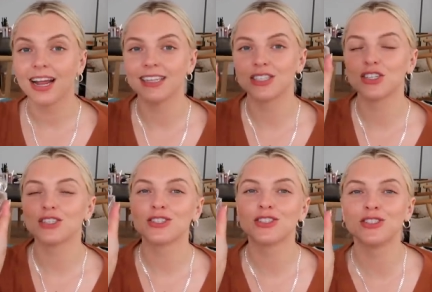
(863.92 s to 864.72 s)
It's
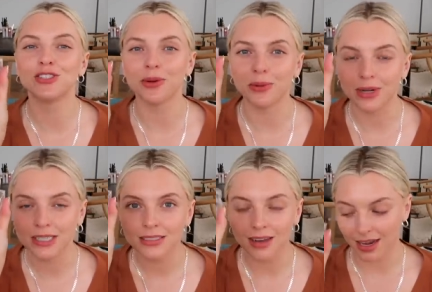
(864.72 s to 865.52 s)
so
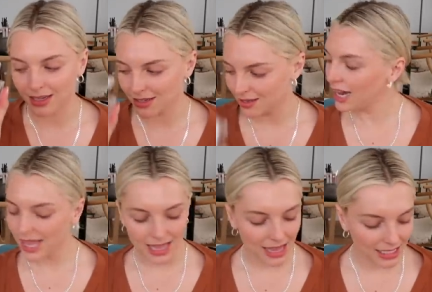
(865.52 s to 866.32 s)
nice. And I
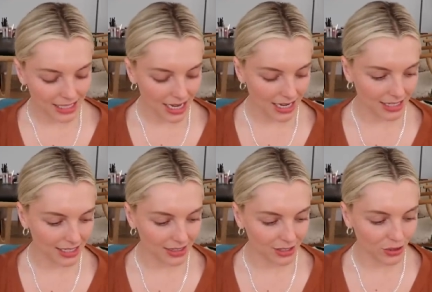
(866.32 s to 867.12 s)
think that's
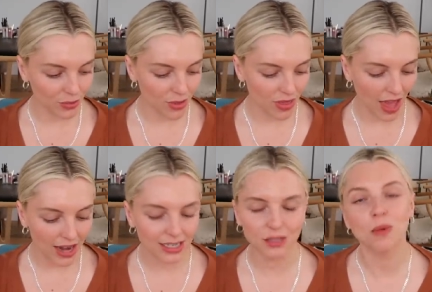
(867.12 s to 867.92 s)
it. So
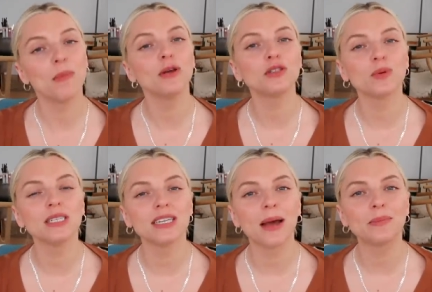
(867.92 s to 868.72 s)
that is my most
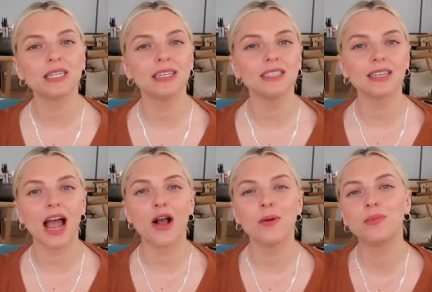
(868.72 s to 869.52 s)
recent empties.
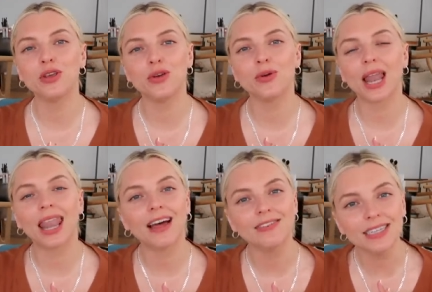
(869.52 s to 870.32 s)
I hope you
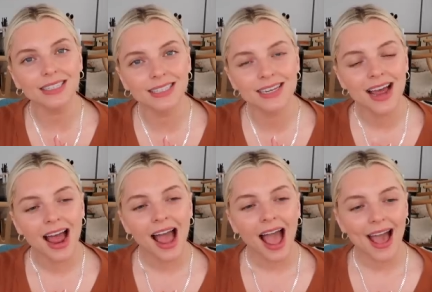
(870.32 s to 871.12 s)
love it,
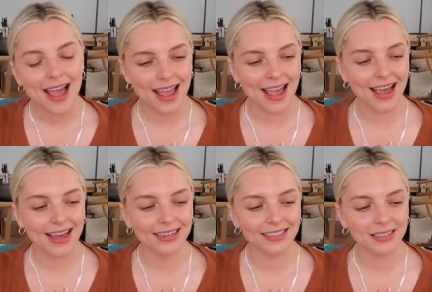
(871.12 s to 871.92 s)

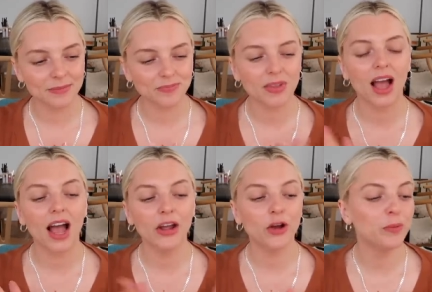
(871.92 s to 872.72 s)
and
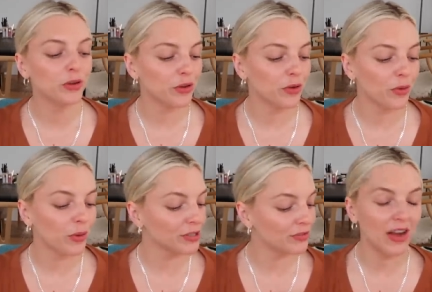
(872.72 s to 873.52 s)
I hope
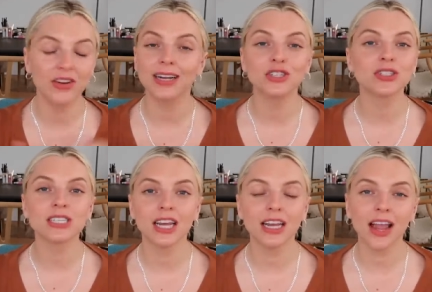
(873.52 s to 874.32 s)
you found it
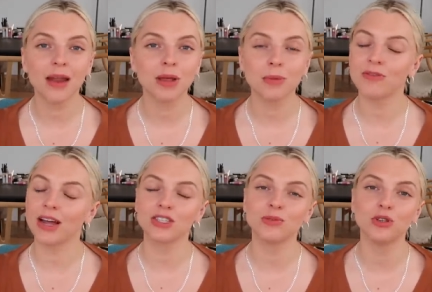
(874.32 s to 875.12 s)
interesting and maybe
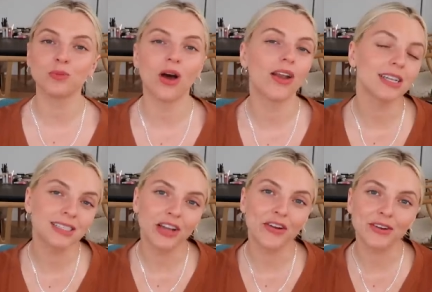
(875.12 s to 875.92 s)
found some new products
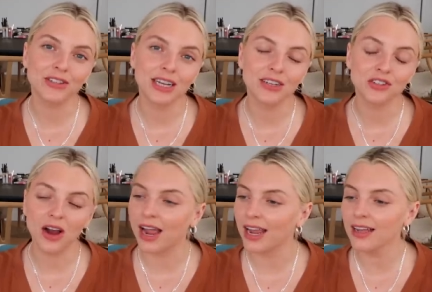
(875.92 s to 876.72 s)
that you're interested in
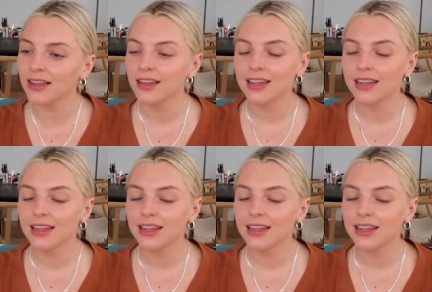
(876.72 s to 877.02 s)
trying.